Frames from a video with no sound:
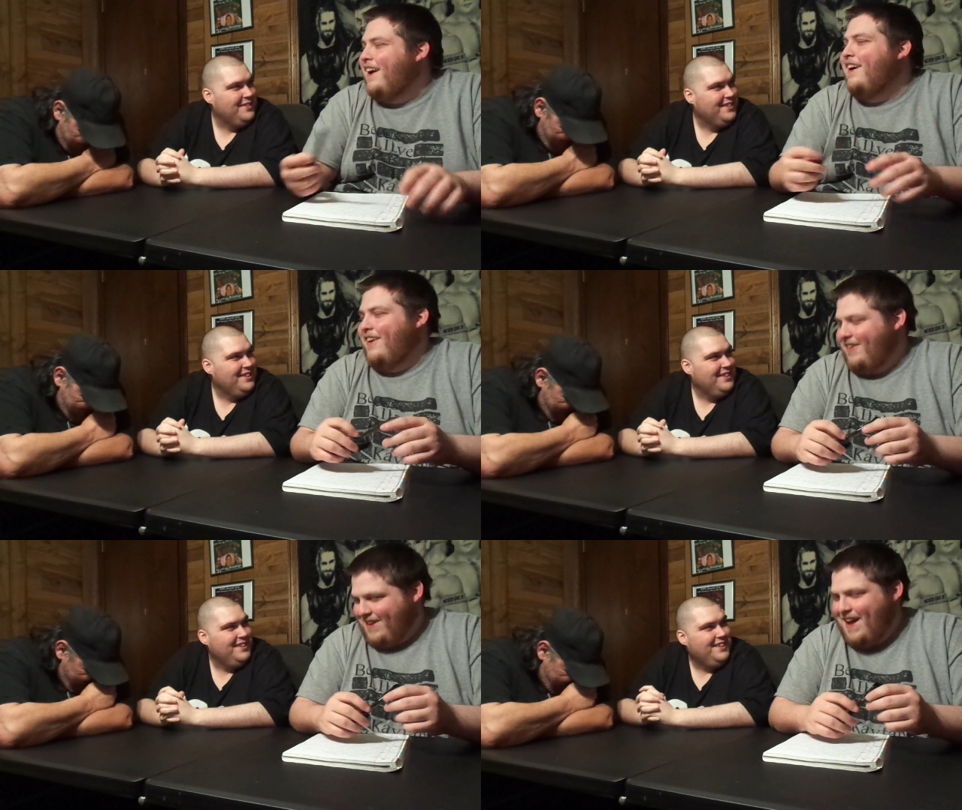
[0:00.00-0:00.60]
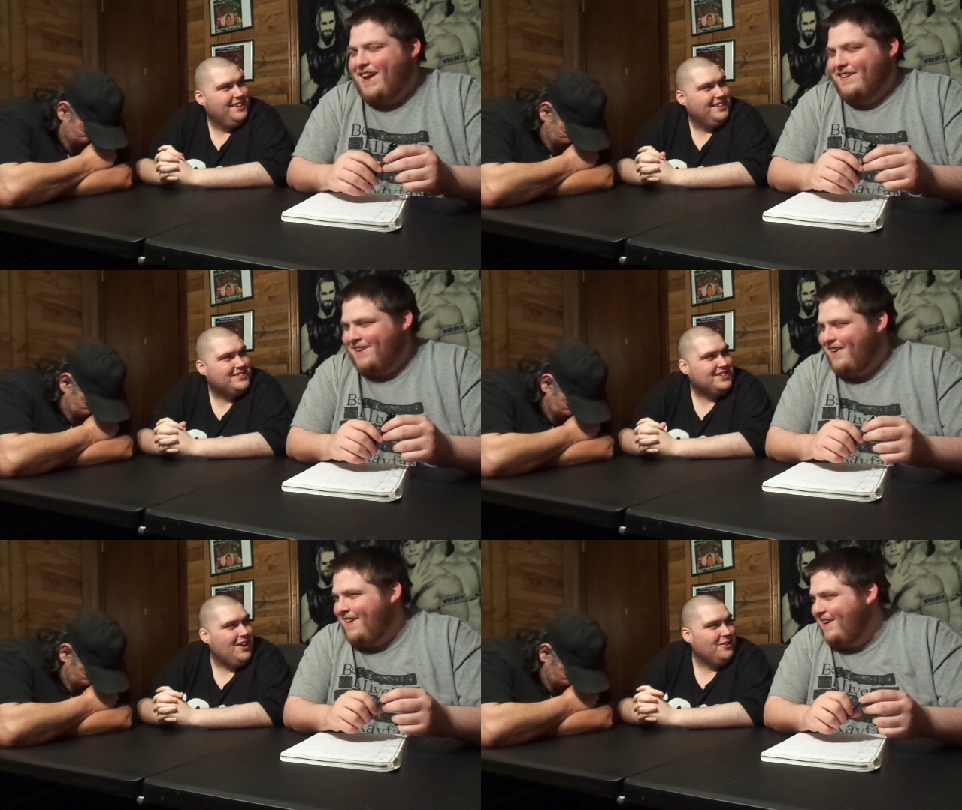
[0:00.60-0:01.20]
Speaker 1: okay.
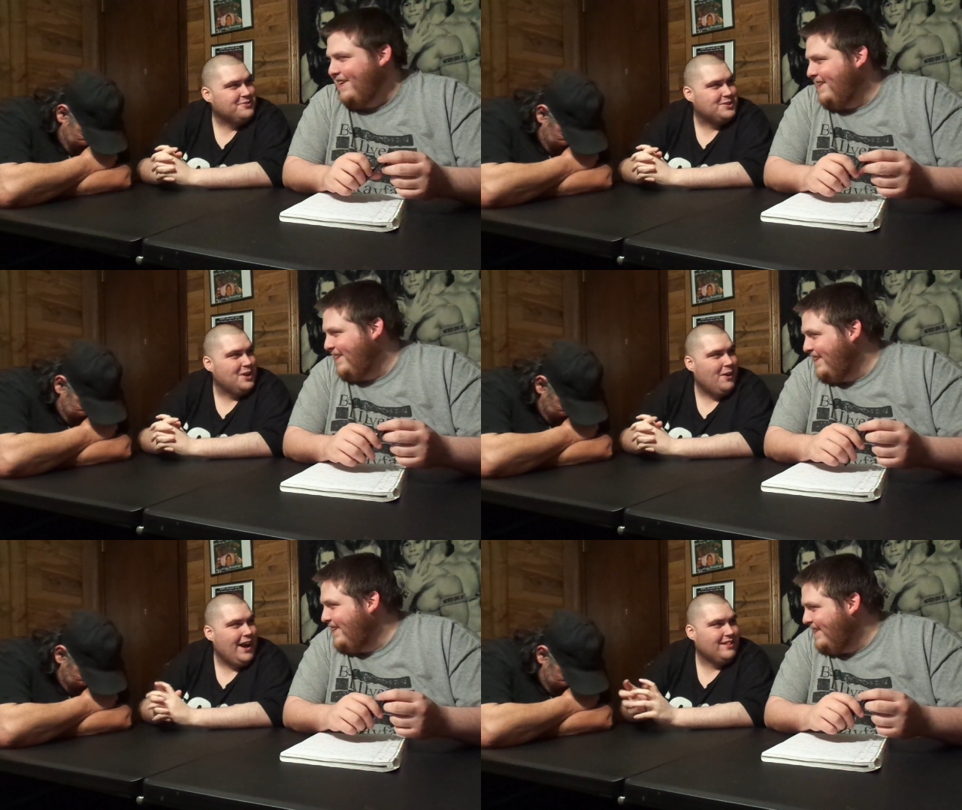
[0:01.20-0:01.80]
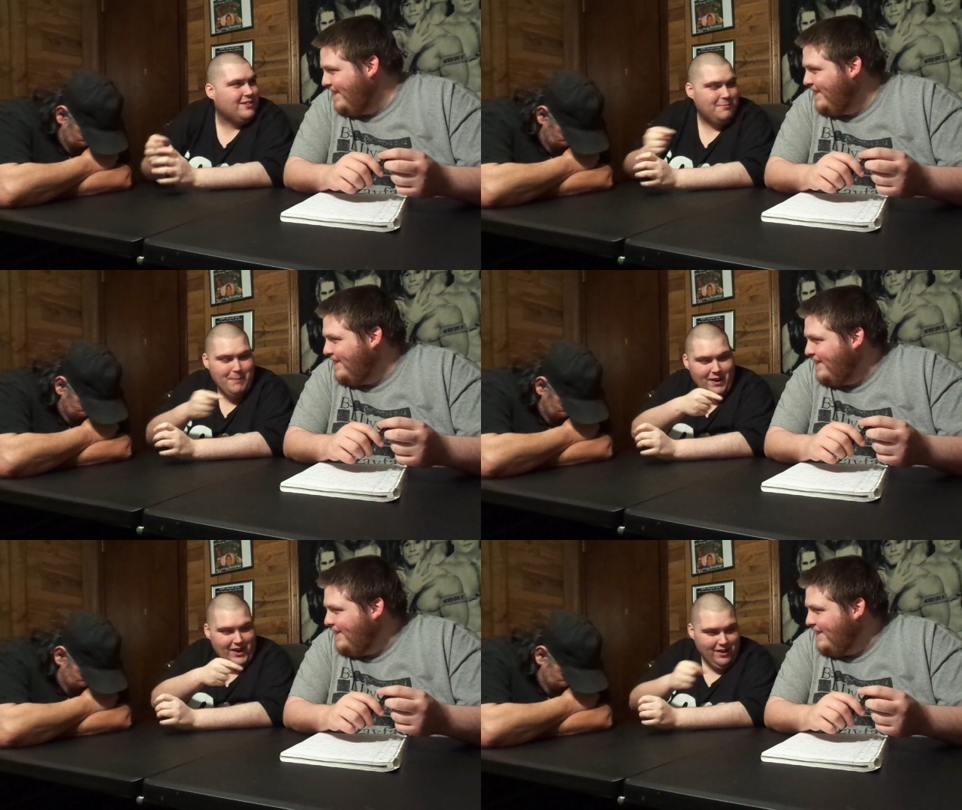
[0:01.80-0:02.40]
So right.
Speaker 2: so I have to
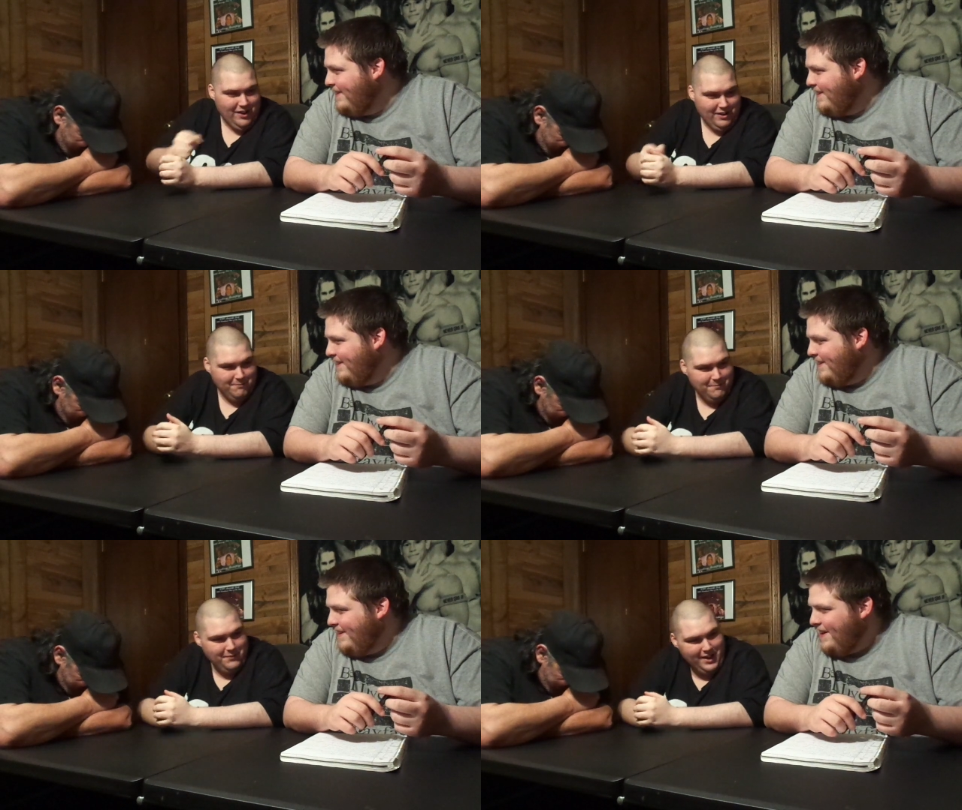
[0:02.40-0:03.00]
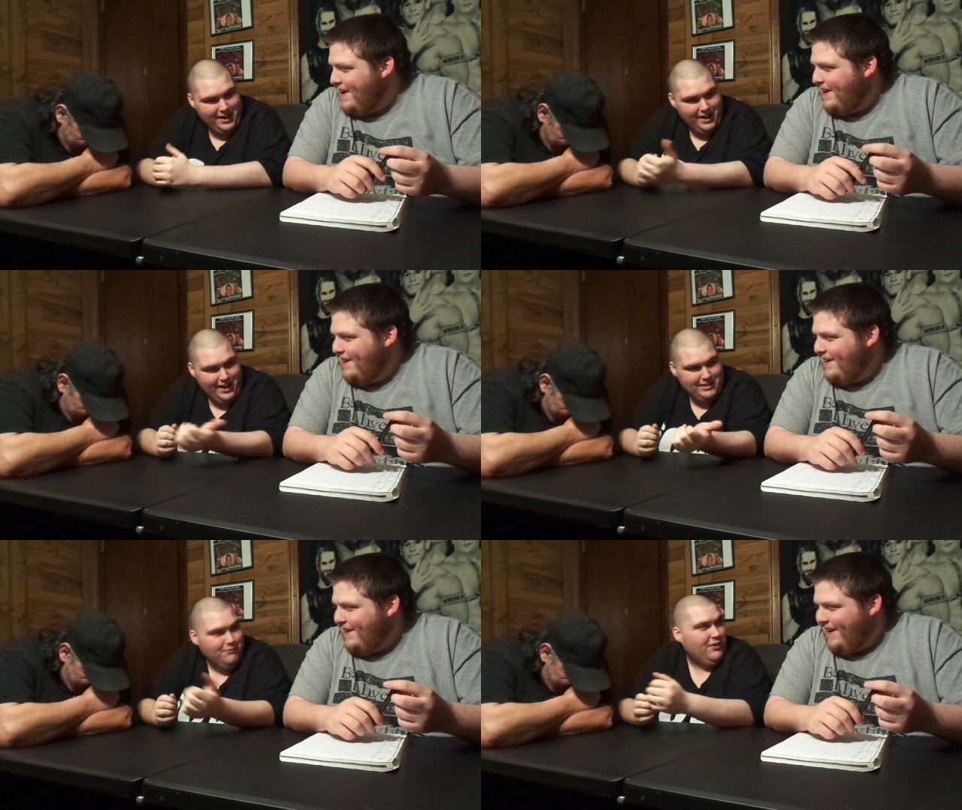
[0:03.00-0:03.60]
marry her, and I
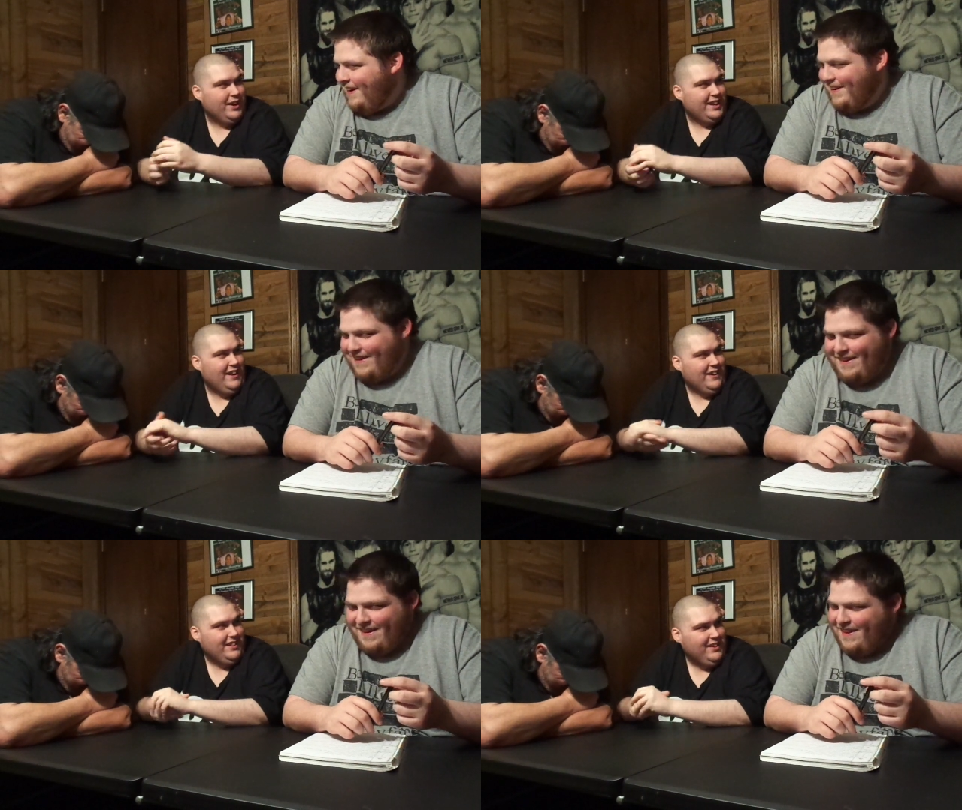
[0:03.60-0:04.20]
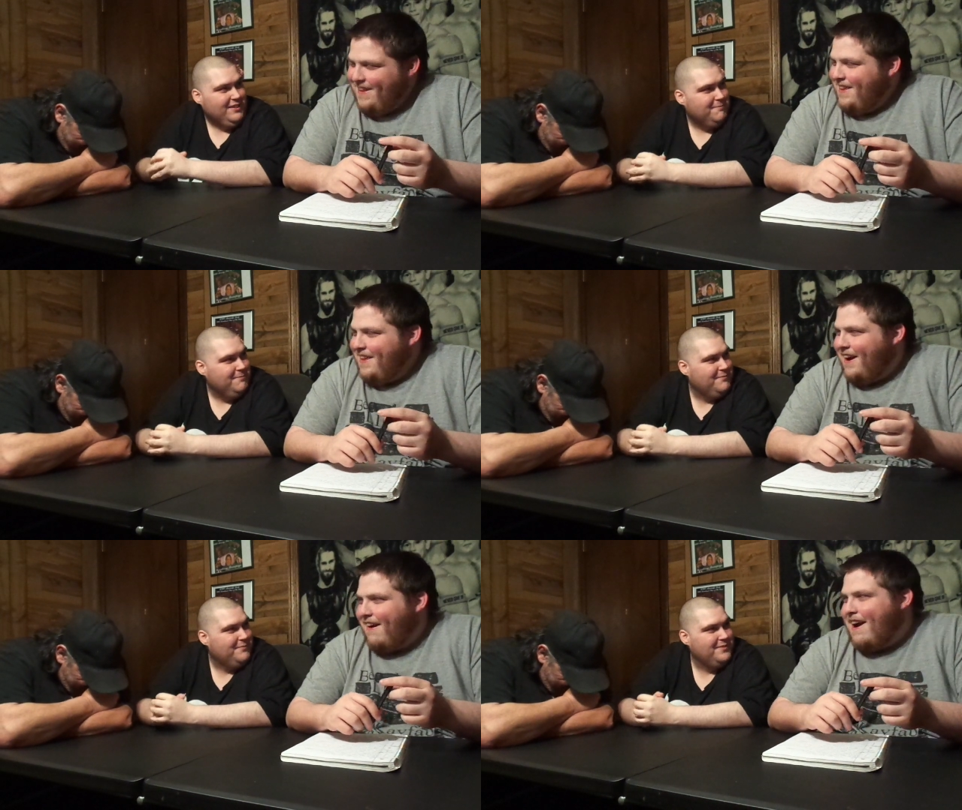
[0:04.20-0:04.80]
have to fuck
Speaker 1: Carrie there.
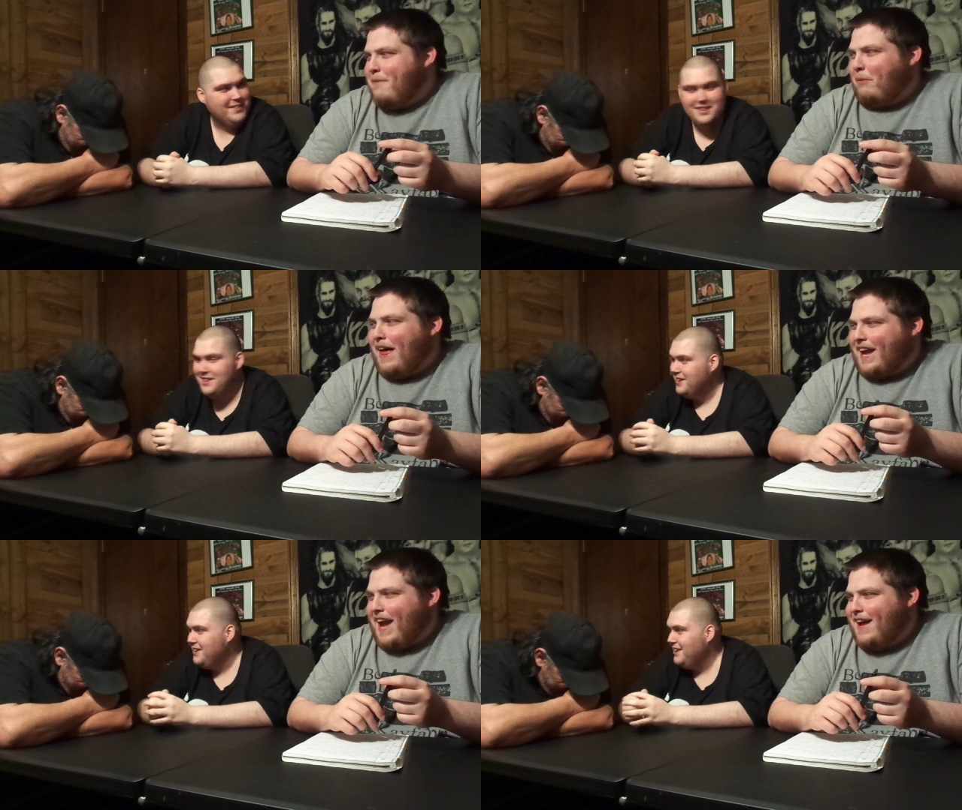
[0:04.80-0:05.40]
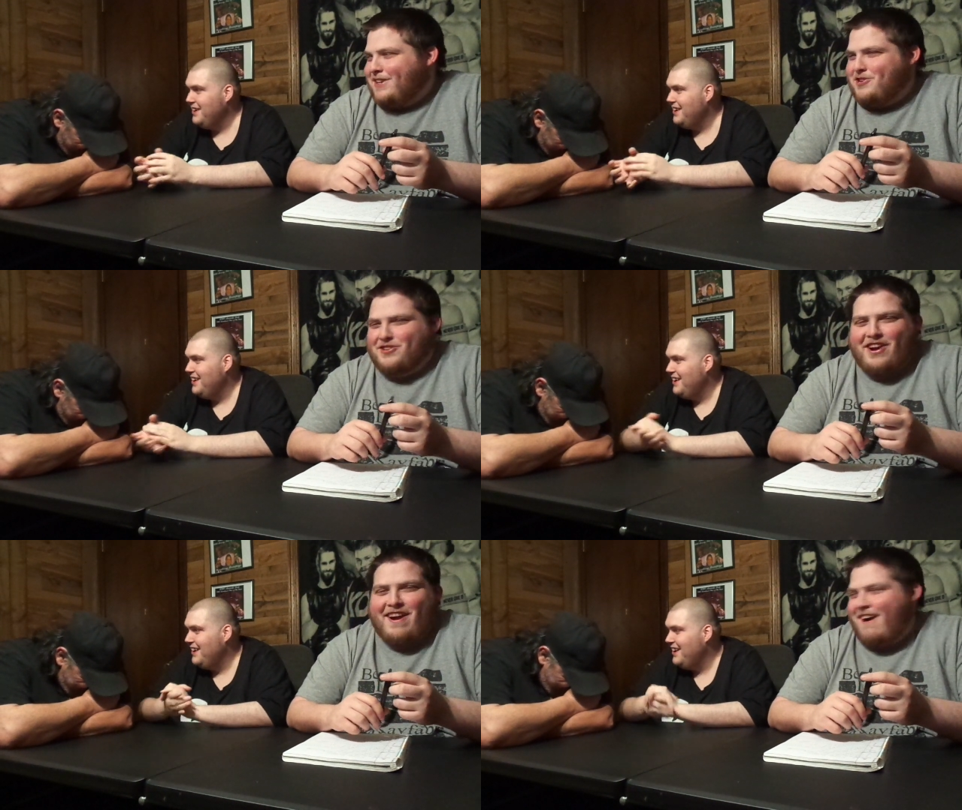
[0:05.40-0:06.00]
All right, Black Hat, it's your
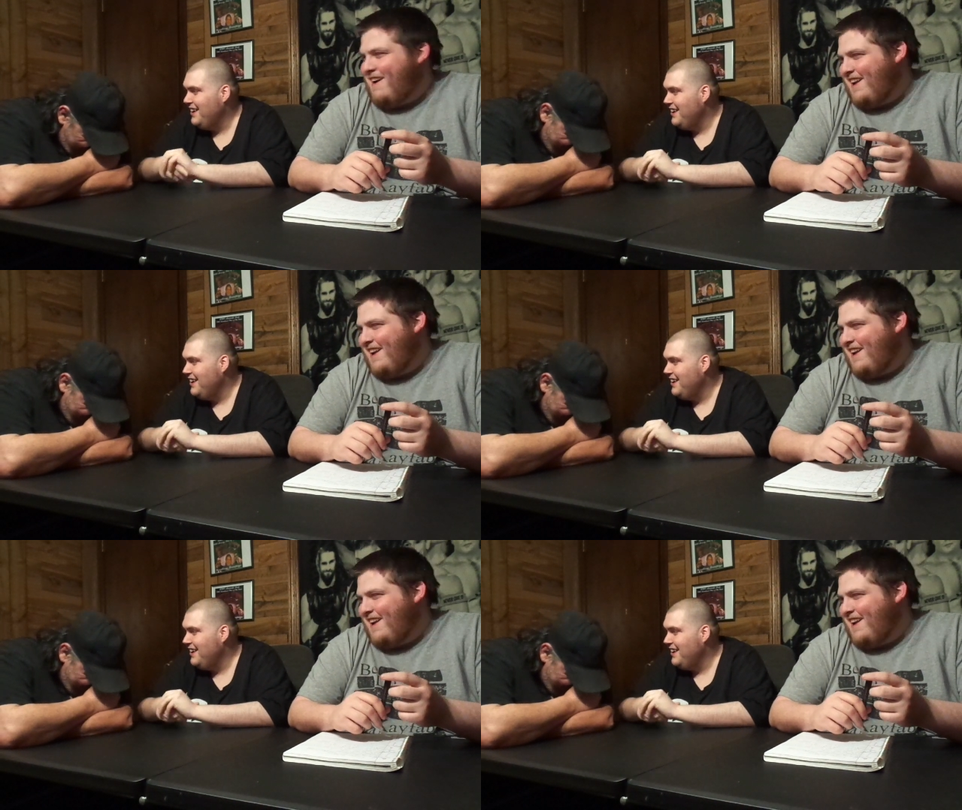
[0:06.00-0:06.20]
turn.